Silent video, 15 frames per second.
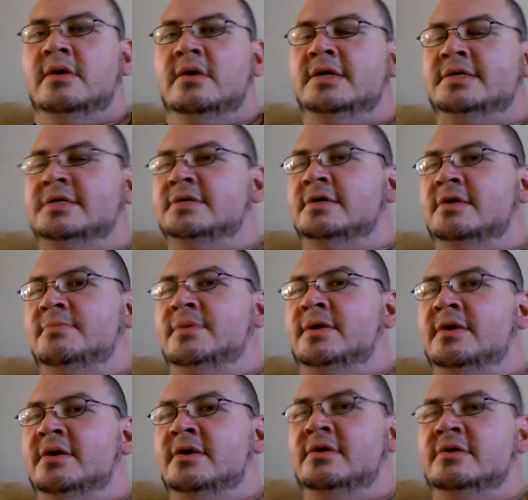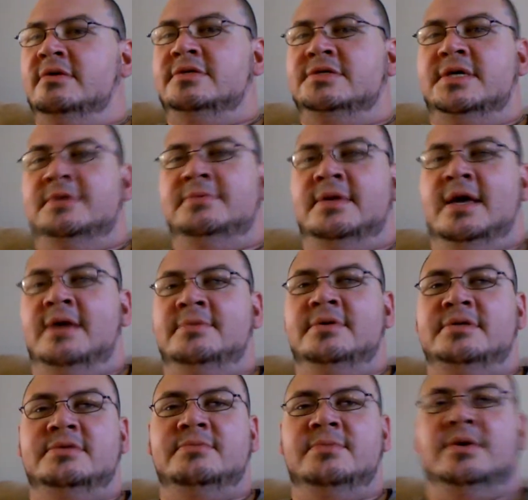it's just gonna be there. Chief
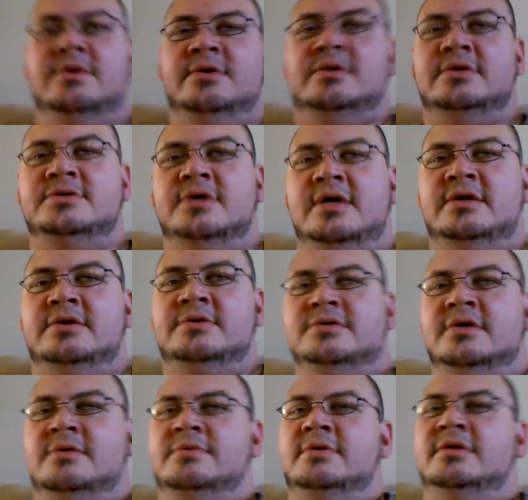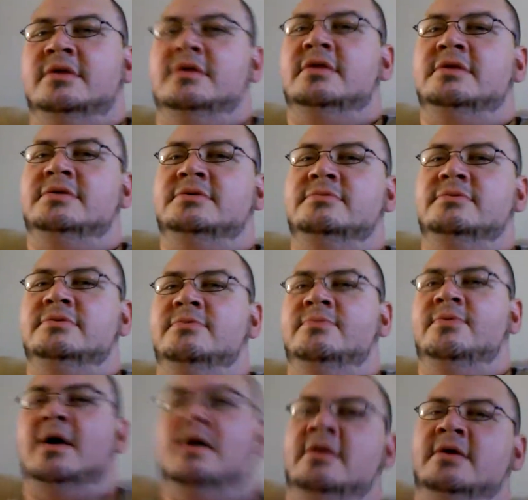Davis and me are gonna try to do something in this
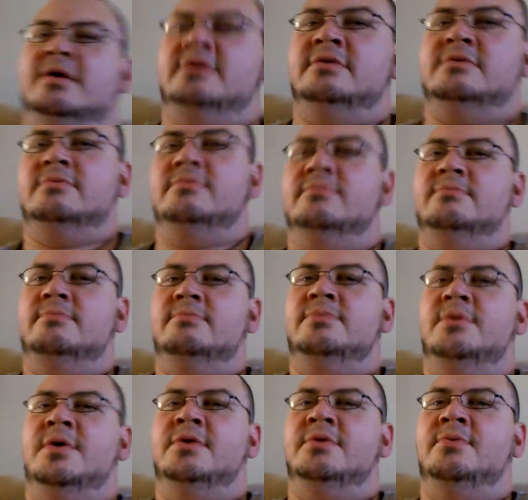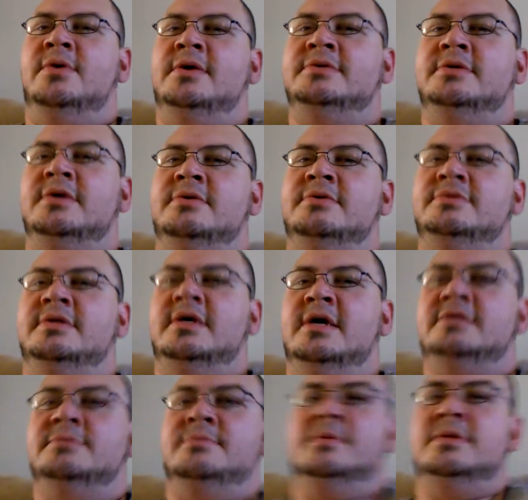valley and part of the West Coast that
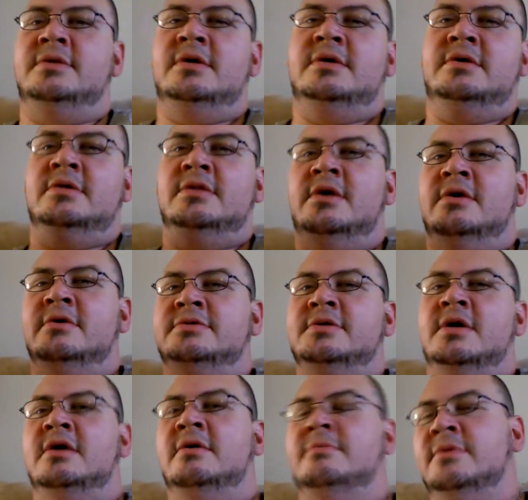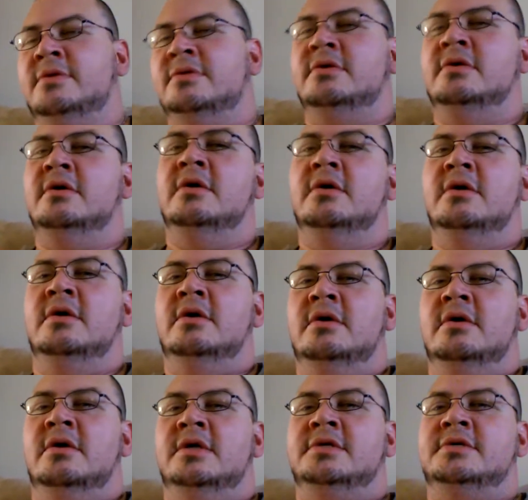hasn't been done in a long time.
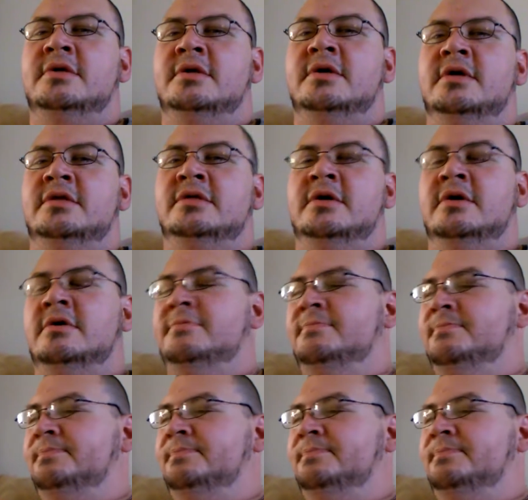It's gonna get there.